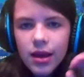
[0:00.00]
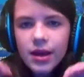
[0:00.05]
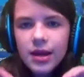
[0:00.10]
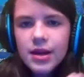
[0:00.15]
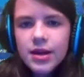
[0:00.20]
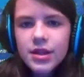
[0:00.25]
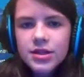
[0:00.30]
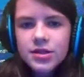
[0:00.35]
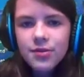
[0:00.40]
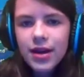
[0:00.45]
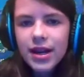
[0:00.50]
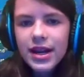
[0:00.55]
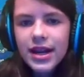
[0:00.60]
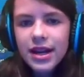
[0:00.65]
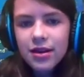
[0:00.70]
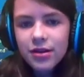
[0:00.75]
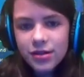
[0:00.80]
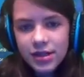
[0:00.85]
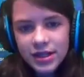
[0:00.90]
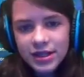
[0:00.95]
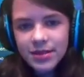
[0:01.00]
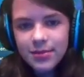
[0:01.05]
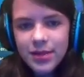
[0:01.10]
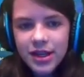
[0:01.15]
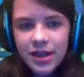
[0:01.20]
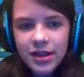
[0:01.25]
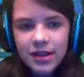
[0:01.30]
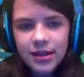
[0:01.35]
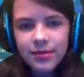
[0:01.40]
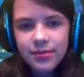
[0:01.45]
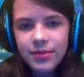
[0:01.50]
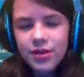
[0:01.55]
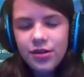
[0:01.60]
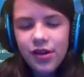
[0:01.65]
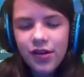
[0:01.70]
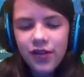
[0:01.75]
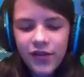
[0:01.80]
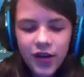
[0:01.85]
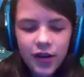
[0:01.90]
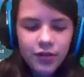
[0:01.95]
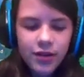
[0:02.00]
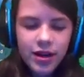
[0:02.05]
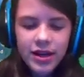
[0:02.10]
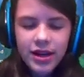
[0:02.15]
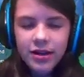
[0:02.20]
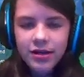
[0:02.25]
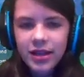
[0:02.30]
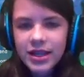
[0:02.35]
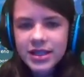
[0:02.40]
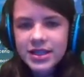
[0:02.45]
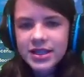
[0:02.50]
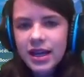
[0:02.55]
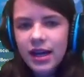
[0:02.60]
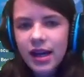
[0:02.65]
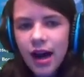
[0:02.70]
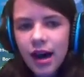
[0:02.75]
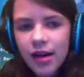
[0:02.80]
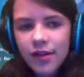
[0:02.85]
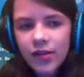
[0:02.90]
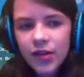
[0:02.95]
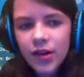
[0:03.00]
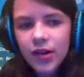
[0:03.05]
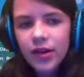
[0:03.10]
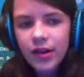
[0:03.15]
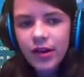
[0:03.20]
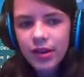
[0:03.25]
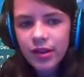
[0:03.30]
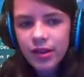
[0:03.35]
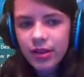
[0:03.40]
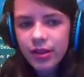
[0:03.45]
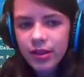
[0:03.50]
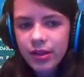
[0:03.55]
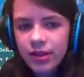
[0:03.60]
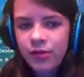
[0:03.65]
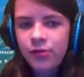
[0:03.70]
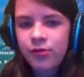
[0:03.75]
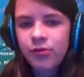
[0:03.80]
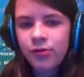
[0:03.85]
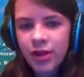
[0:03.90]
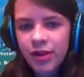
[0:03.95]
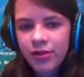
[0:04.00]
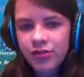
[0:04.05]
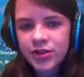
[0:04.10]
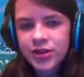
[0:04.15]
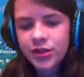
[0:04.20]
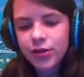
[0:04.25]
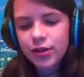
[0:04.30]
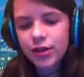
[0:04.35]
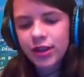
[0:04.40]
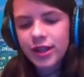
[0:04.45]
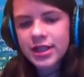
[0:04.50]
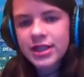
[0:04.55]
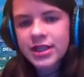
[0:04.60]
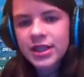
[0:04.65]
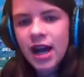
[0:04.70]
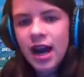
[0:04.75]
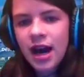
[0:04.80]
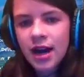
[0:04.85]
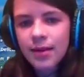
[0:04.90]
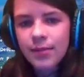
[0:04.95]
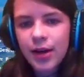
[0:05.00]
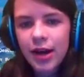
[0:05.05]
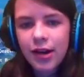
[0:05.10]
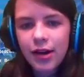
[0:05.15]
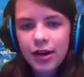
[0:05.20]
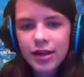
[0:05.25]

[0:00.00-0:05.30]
So right now, because I'm in a UFO right now, let's cover the Rift Tour. Let's talk about it.